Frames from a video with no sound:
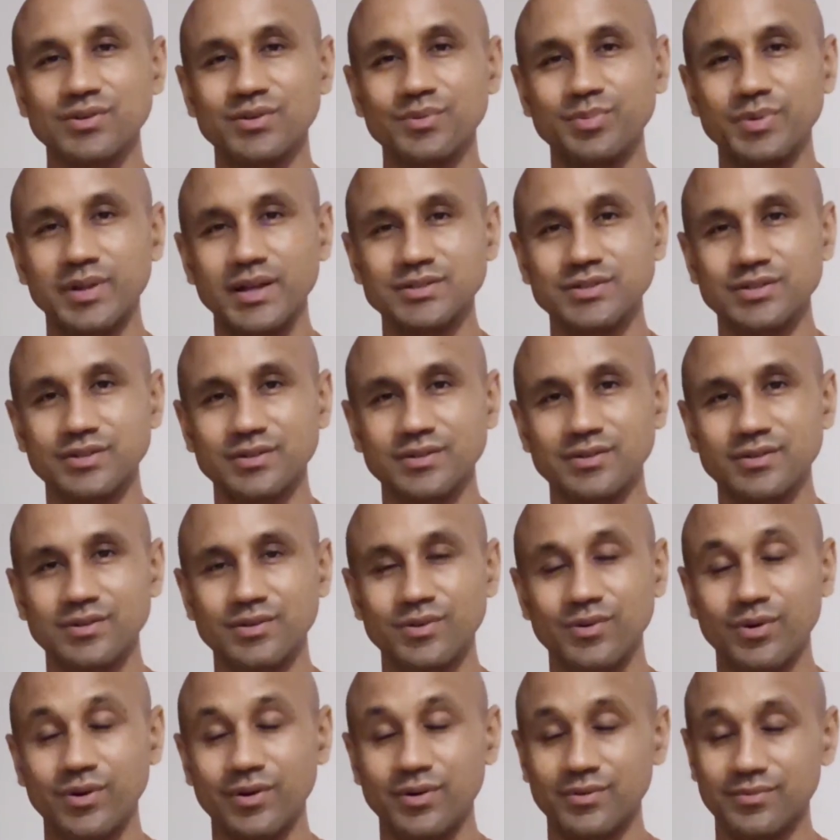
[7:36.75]
pleasure,
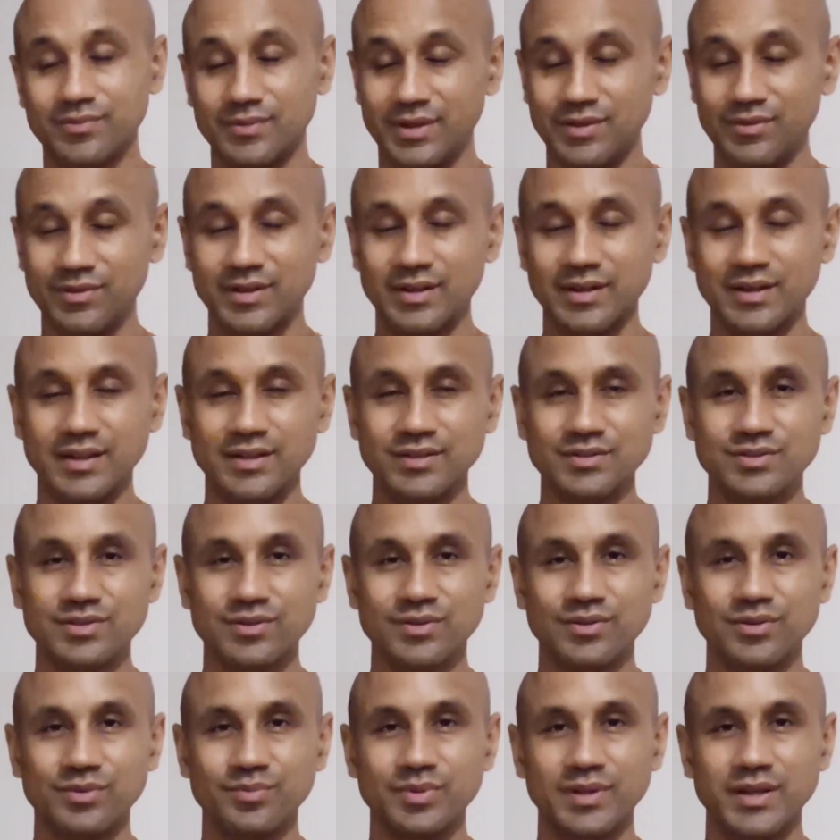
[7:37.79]
or even an
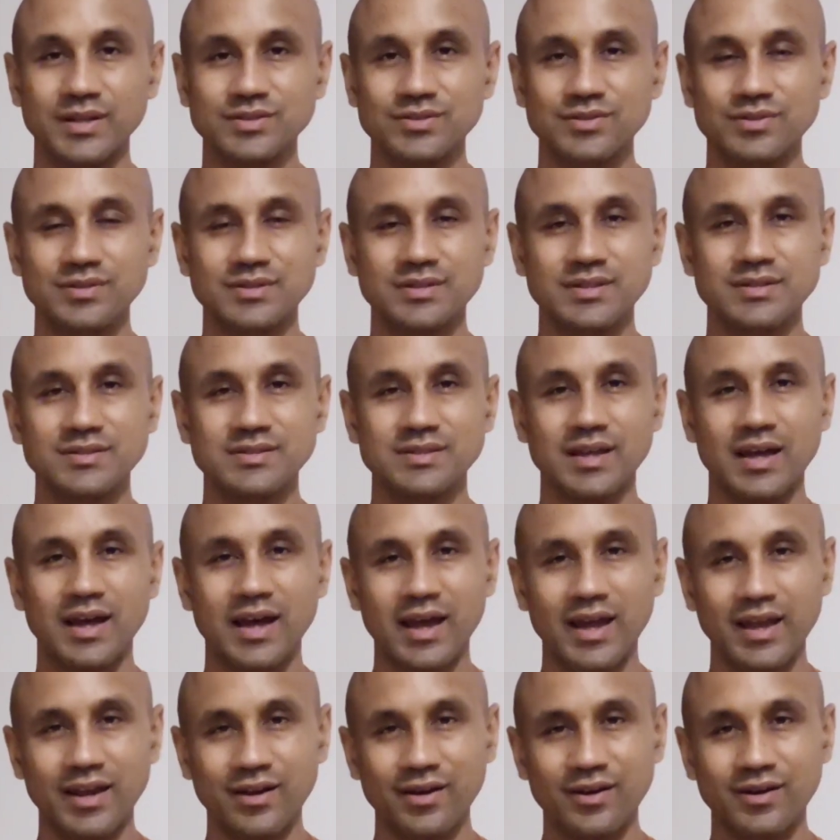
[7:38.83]
internal pleasure,
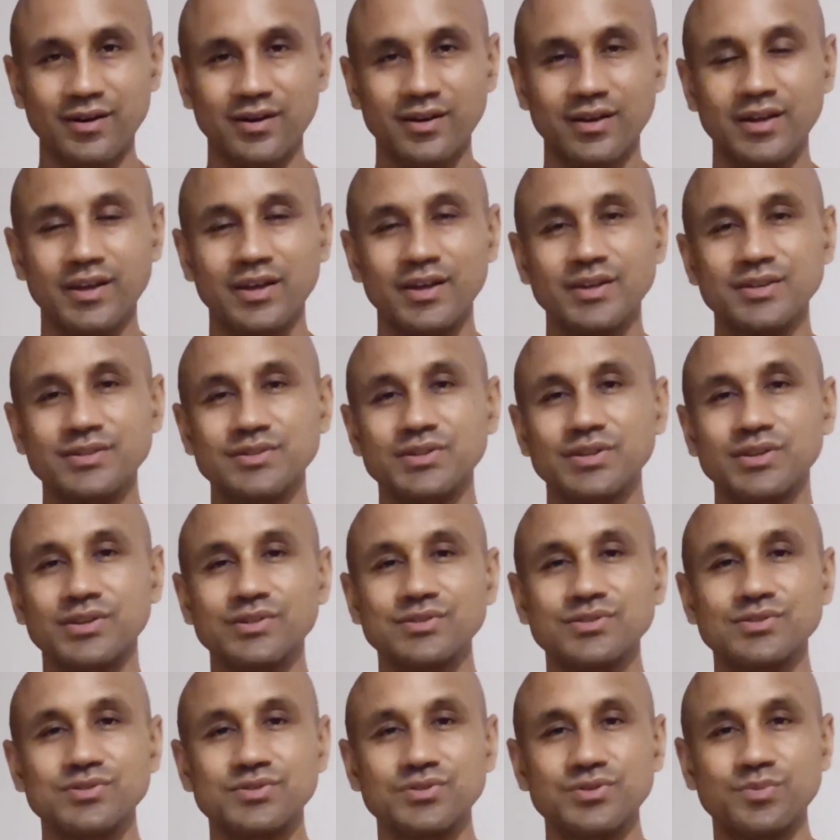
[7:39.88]
desire to
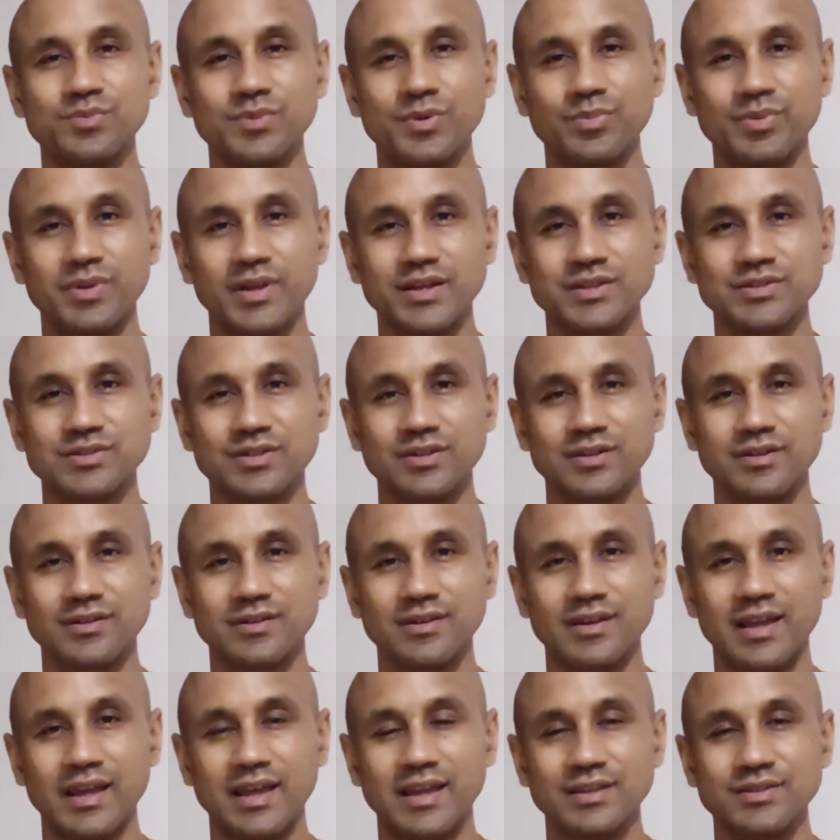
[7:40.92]
consume a pleasure
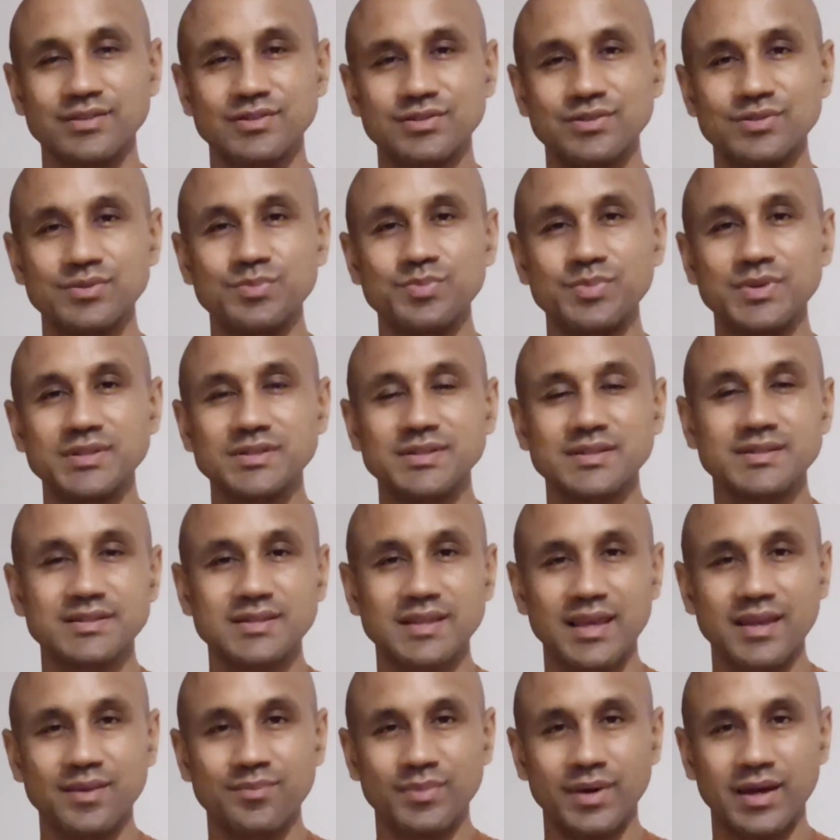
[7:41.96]
and to be
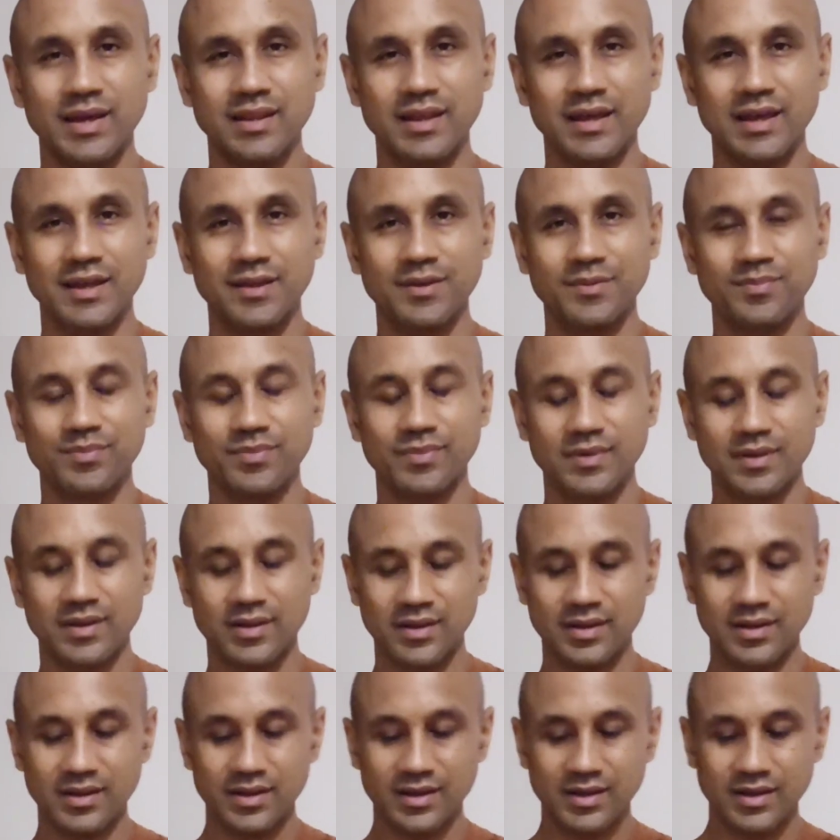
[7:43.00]
sustained by that.
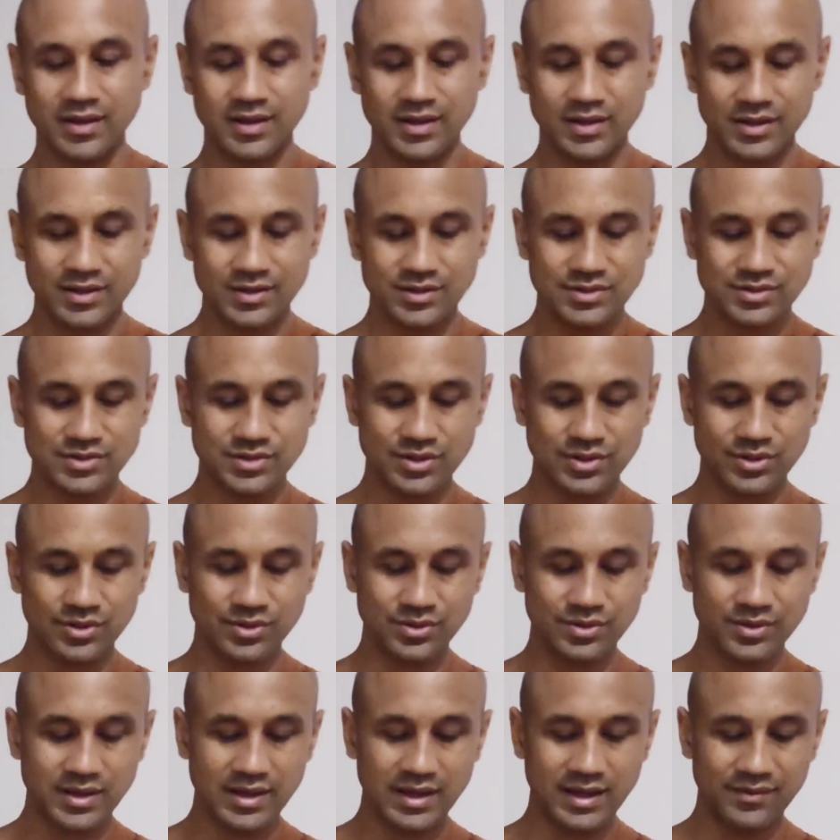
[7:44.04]

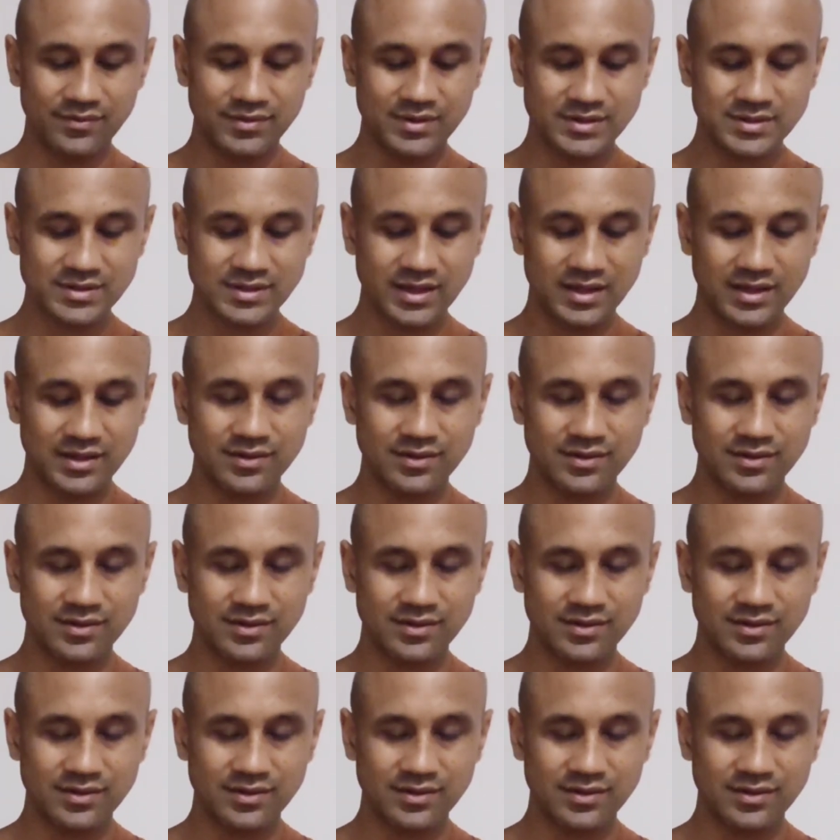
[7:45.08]
So they have this